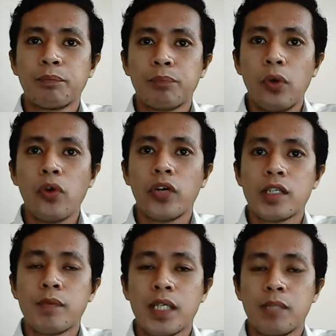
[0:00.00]

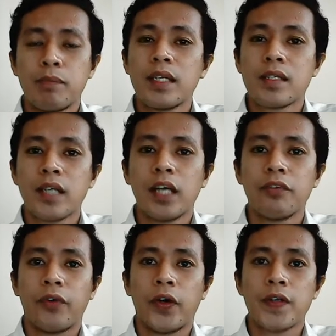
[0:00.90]
programs must be designed
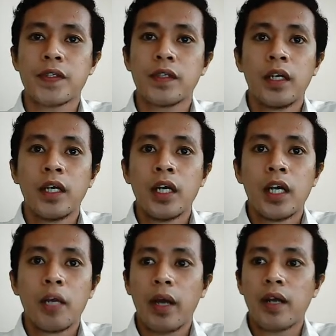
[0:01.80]
first
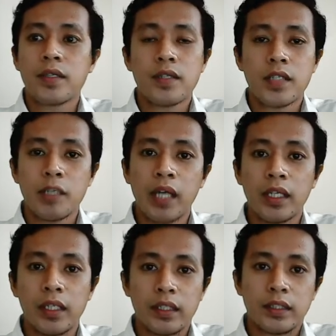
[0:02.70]
by the system
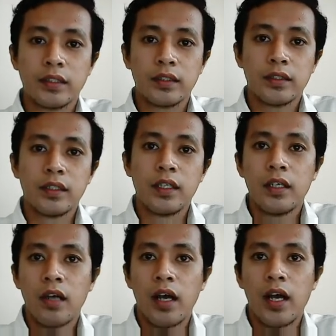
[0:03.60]
analyst.
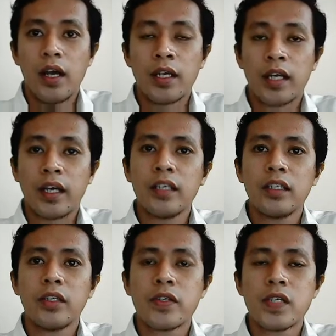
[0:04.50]
And again,
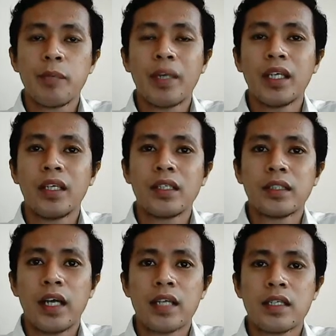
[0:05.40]
your system analyst
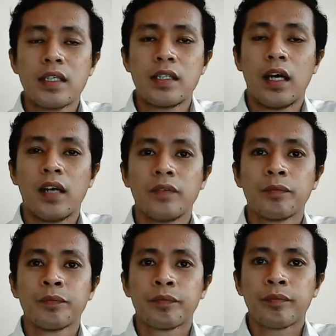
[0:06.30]
class is the
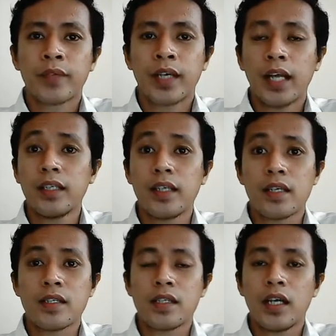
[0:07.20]

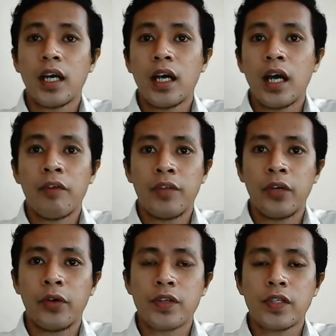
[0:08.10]
catalyst of the
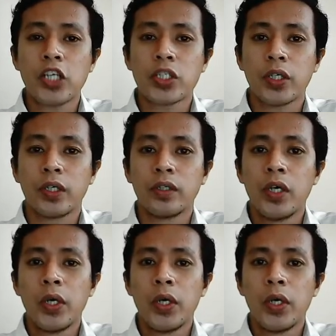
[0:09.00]
organization